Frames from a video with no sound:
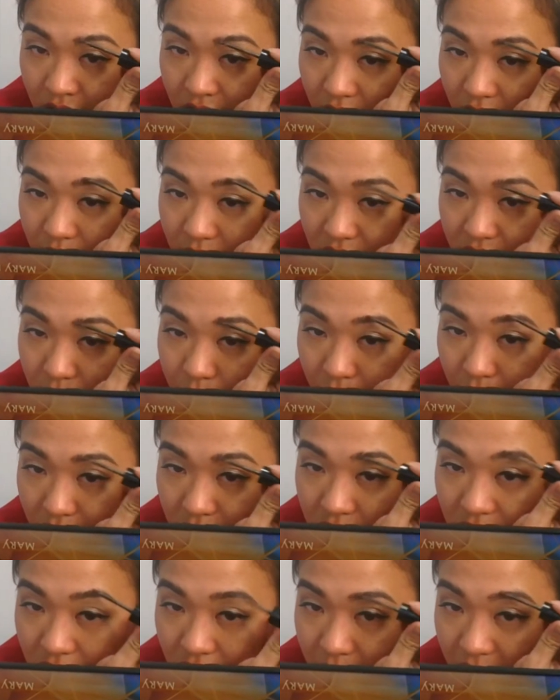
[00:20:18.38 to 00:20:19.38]
So I'm just
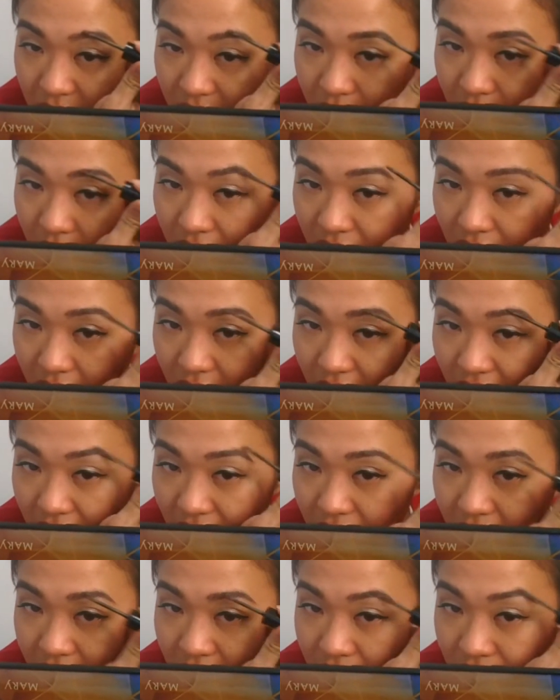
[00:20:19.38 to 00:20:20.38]
brushing my
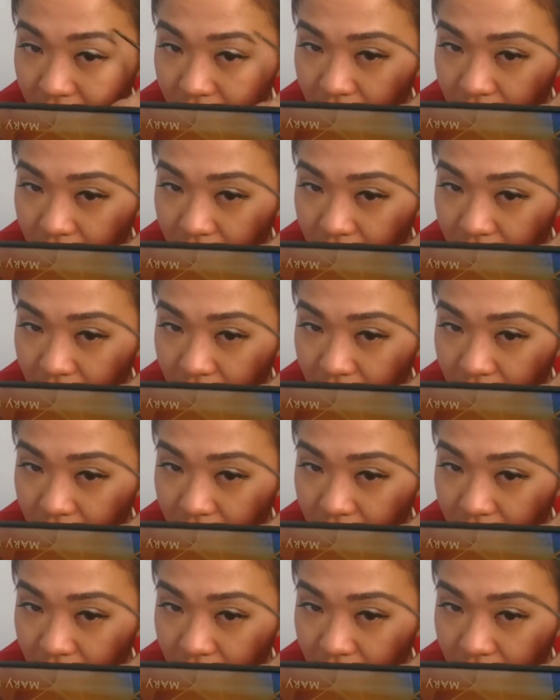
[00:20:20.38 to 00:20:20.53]
hair,